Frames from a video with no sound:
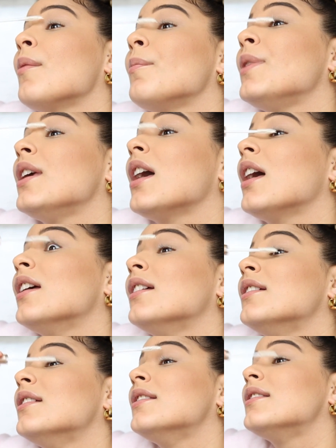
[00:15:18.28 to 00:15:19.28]

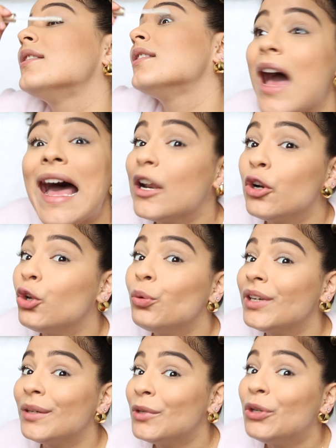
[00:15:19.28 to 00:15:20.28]
because I don't know
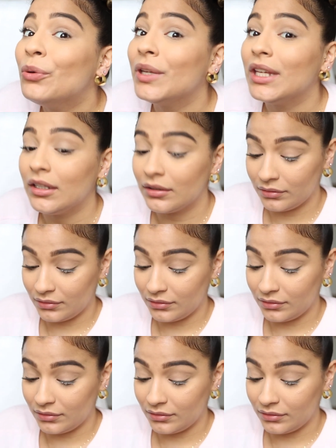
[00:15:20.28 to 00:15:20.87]
what I'm doing.